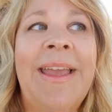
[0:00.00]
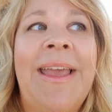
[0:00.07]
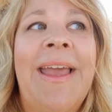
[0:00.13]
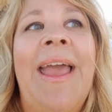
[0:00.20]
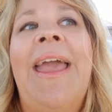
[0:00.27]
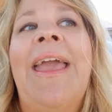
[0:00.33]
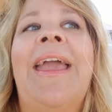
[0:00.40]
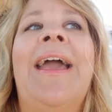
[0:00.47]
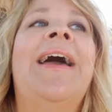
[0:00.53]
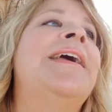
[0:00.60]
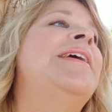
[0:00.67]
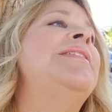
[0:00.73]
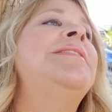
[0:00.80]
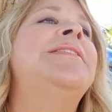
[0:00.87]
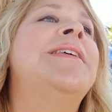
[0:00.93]

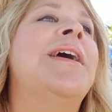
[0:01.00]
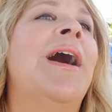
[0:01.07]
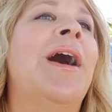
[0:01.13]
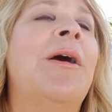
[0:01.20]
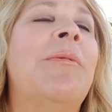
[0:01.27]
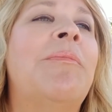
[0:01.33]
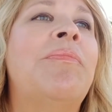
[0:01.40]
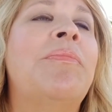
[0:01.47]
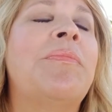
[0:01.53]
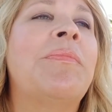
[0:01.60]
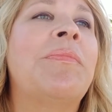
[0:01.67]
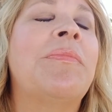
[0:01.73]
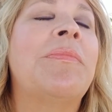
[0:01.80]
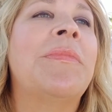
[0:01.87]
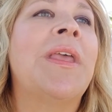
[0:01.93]
And
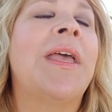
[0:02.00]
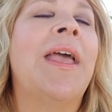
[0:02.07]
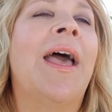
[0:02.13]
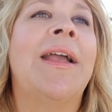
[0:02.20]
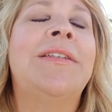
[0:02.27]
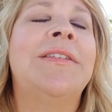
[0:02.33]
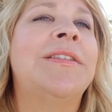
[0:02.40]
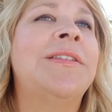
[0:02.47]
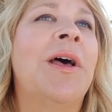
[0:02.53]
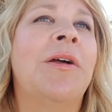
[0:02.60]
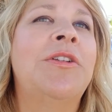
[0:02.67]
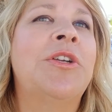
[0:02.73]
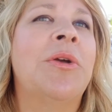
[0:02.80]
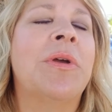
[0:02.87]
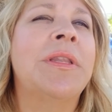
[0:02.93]
I just
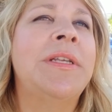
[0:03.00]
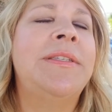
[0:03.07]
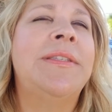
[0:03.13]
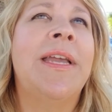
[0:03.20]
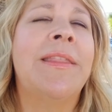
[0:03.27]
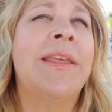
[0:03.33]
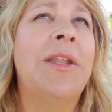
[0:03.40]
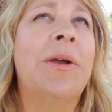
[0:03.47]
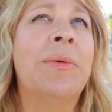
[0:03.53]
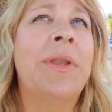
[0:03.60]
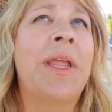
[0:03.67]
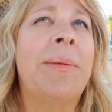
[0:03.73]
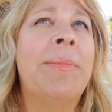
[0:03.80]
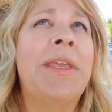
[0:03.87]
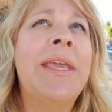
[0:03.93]
jokingly say they don't
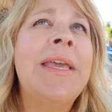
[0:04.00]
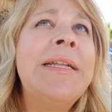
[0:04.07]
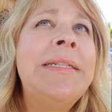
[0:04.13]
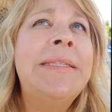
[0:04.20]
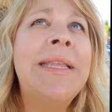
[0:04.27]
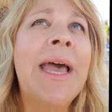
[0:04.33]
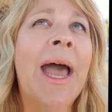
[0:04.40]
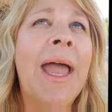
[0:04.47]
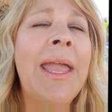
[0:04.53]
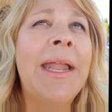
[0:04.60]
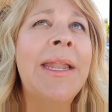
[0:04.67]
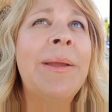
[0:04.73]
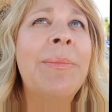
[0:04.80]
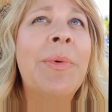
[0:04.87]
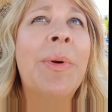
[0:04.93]
name kids that
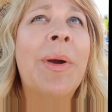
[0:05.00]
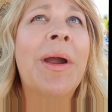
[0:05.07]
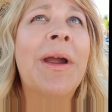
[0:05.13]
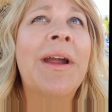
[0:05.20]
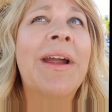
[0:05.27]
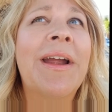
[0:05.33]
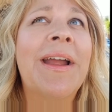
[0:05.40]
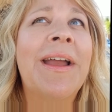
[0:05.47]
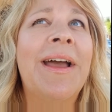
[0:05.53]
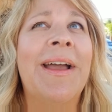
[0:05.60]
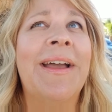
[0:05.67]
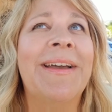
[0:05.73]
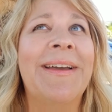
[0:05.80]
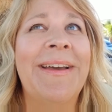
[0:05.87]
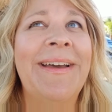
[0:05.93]
anymore,
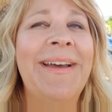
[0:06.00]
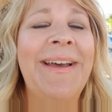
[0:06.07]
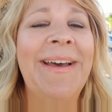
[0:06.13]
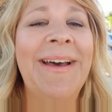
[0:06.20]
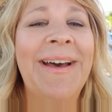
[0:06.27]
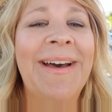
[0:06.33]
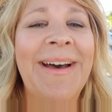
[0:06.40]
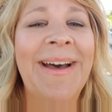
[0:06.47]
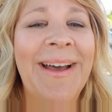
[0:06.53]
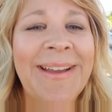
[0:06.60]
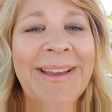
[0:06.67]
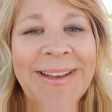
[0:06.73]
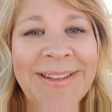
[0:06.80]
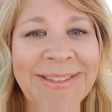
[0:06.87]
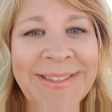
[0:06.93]

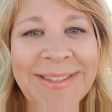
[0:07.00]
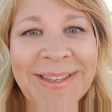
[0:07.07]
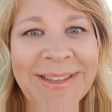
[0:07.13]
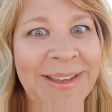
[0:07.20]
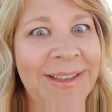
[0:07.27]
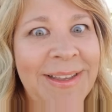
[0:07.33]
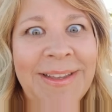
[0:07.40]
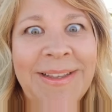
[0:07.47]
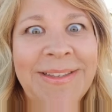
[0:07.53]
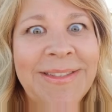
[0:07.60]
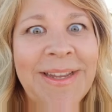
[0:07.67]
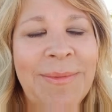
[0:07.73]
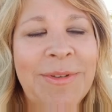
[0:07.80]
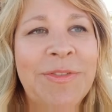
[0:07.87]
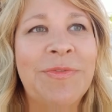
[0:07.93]
because this
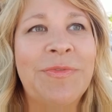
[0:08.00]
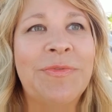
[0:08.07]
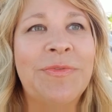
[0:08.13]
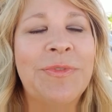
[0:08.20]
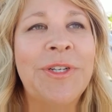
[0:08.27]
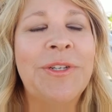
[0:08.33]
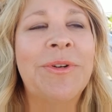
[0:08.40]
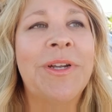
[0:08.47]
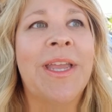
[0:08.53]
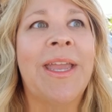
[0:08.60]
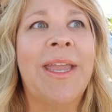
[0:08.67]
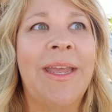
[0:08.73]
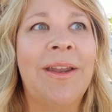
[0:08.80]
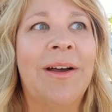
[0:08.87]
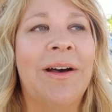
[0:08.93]
name is Friedrich
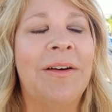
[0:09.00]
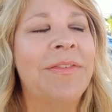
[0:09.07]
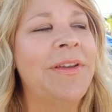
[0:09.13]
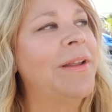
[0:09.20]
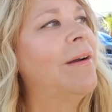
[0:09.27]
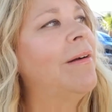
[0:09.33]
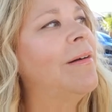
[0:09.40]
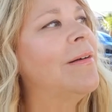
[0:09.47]
Adolf, you know.